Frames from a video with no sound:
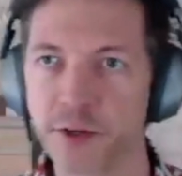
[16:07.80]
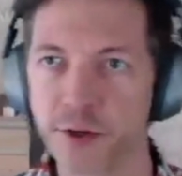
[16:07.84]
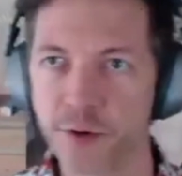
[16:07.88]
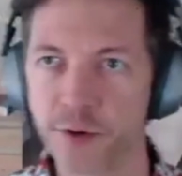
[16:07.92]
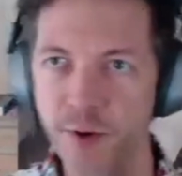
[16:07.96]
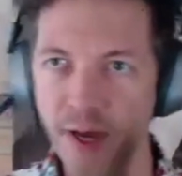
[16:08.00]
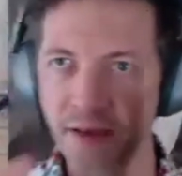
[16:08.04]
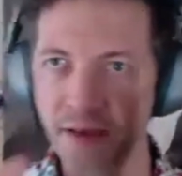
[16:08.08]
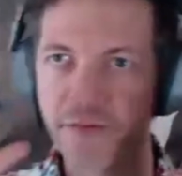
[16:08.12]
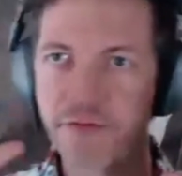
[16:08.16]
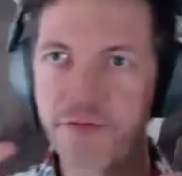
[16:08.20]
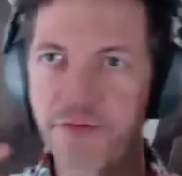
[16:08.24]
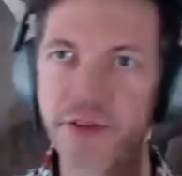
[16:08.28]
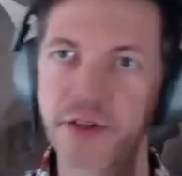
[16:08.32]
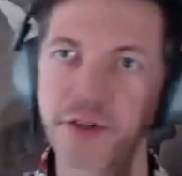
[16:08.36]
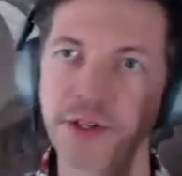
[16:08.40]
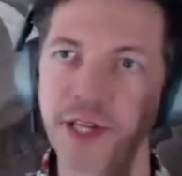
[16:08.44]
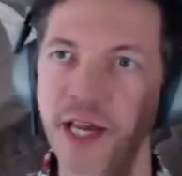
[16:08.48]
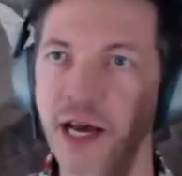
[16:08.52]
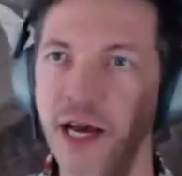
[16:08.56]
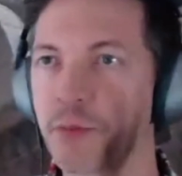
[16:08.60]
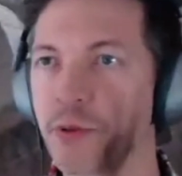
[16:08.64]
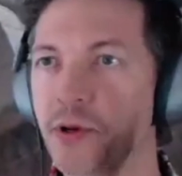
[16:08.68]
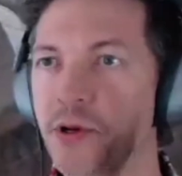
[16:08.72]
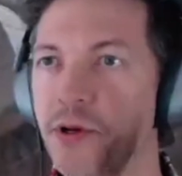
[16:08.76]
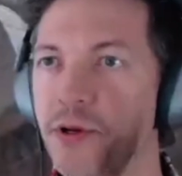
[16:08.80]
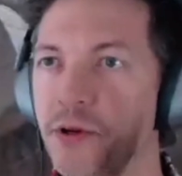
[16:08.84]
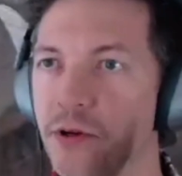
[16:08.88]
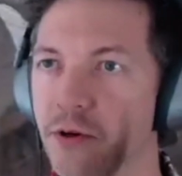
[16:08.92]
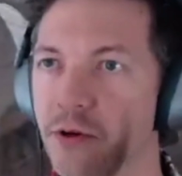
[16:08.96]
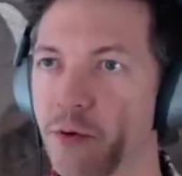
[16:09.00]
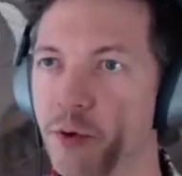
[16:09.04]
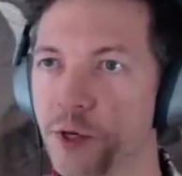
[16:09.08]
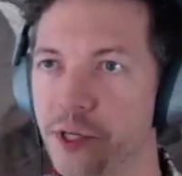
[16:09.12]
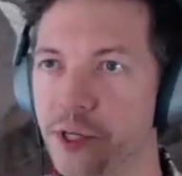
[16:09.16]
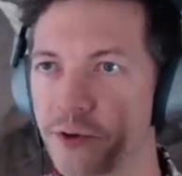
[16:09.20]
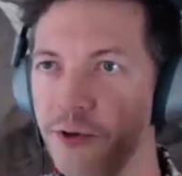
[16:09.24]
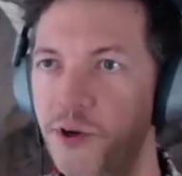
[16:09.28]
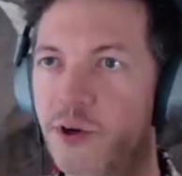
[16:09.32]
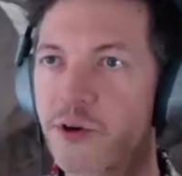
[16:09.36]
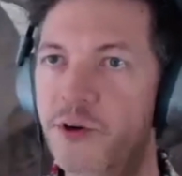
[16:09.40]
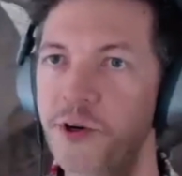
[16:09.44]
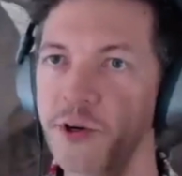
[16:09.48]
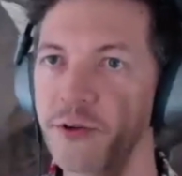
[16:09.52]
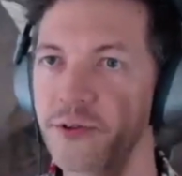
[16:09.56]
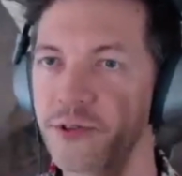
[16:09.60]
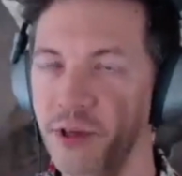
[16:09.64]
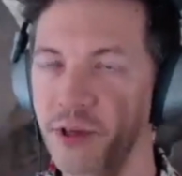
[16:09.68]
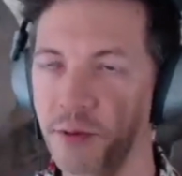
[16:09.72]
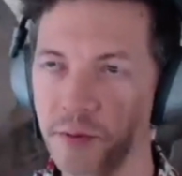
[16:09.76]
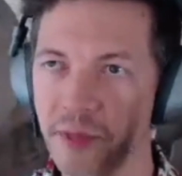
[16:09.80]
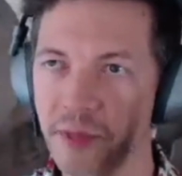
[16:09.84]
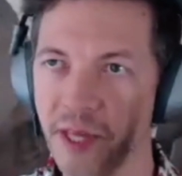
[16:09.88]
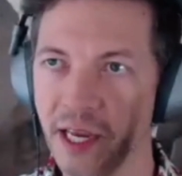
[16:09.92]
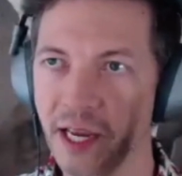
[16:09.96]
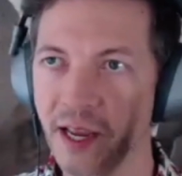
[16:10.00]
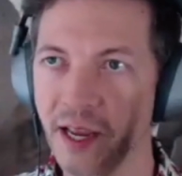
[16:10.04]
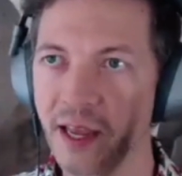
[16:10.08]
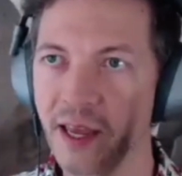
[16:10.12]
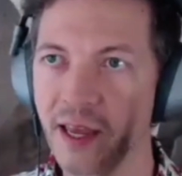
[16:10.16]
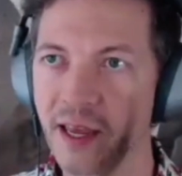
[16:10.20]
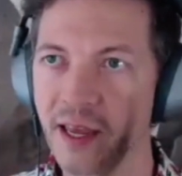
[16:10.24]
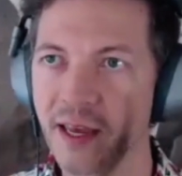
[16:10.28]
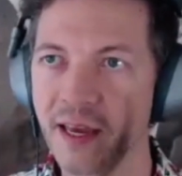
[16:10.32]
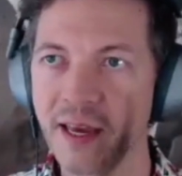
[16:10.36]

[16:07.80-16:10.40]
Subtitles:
window you have filled up when you go to do something.